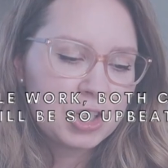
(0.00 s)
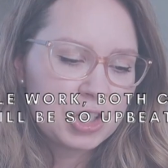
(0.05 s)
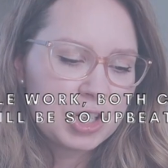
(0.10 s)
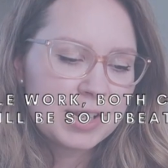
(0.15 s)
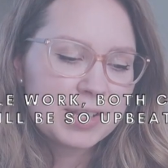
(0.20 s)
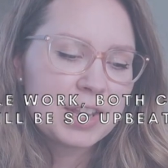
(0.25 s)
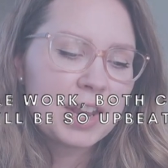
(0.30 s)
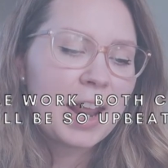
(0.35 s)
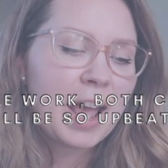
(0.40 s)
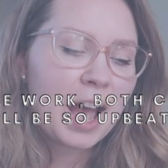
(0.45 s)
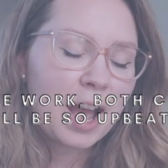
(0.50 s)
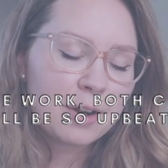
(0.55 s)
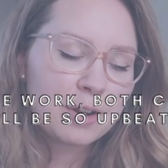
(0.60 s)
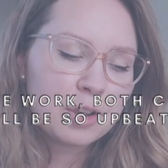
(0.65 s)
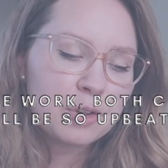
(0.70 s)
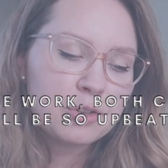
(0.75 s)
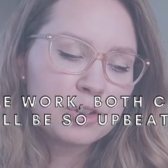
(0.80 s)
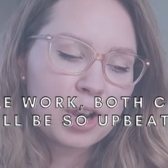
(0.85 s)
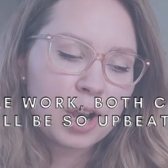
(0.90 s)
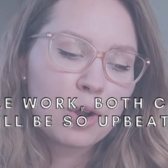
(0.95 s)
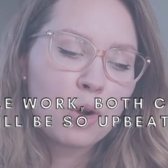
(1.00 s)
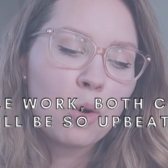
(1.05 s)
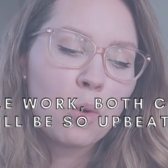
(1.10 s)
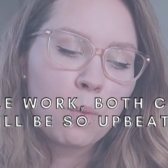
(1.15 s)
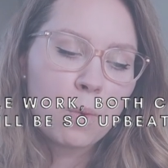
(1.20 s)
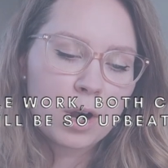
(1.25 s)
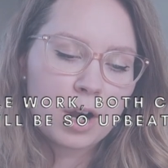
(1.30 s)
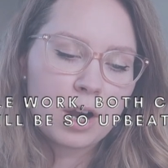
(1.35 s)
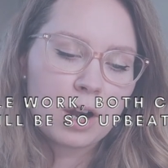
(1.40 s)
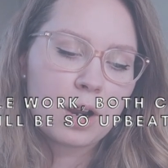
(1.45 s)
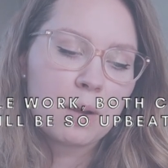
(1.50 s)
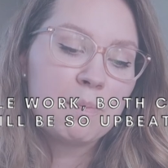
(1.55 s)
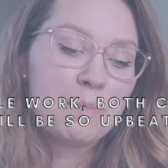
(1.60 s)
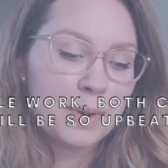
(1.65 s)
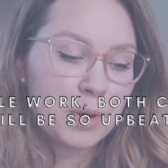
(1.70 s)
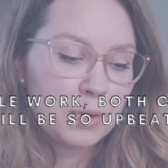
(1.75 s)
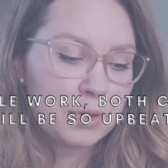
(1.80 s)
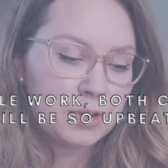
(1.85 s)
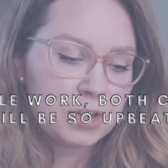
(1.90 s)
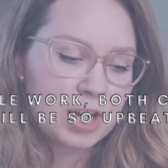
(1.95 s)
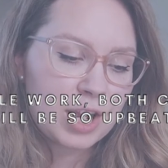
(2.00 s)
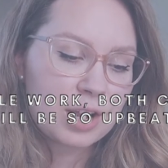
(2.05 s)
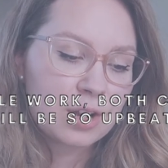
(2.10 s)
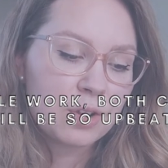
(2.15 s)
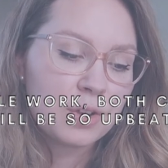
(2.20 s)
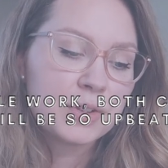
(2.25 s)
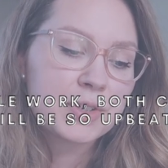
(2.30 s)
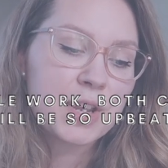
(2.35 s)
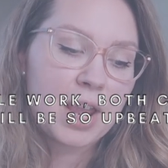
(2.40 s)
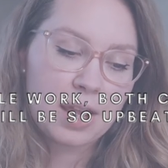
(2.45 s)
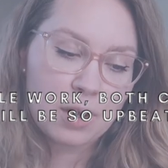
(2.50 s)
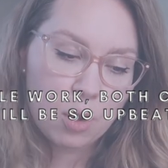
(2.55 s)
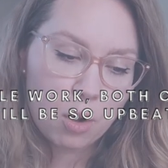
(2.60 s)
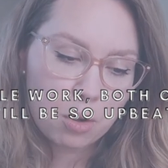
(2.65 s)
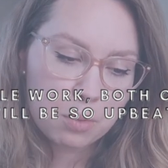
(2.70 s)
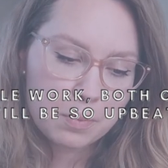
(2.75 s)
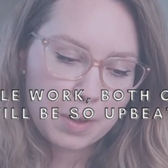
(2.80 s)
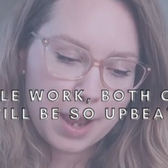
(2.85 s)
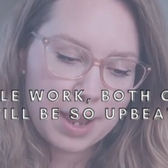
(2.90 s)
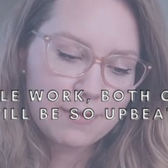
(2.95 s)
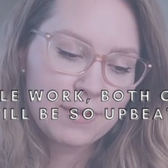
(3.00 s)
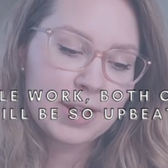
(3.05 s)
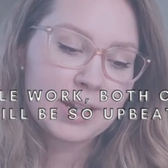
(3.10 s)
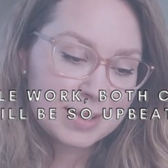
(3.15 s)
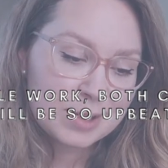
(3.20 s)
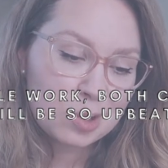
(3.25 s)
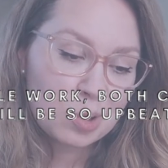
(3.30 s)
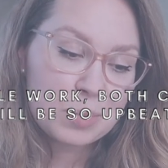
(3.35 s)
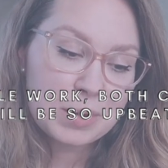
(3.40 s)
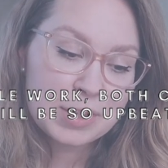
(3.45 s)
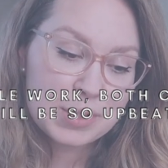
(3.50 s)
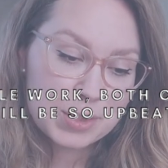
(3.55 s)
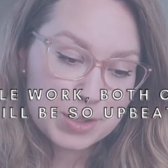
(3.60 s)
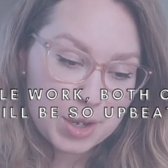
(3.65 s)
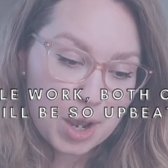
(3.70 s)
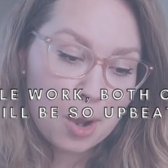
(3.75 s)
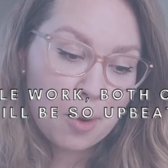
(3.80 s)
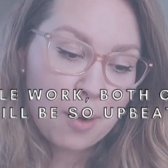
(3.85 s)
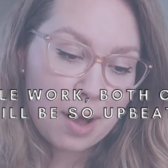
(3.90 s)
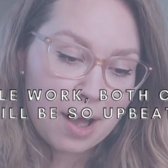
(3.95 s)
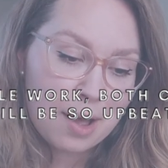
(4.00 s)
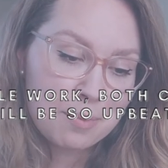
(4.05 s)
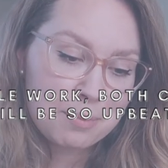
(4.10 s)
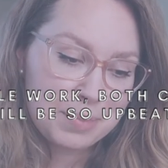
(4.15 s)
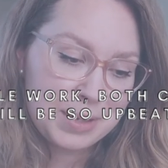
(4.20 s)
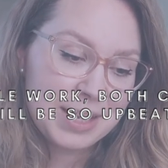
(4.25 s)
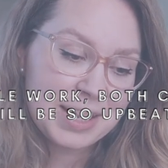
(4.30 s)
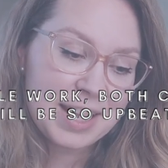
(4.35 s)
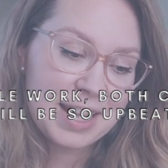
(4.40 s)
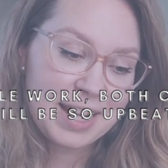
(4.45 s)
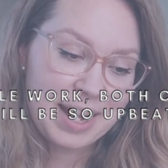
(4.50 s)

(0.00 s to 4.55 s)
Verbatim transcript: and she said, how do you juggle work, both channels and home life, and still be so upbeat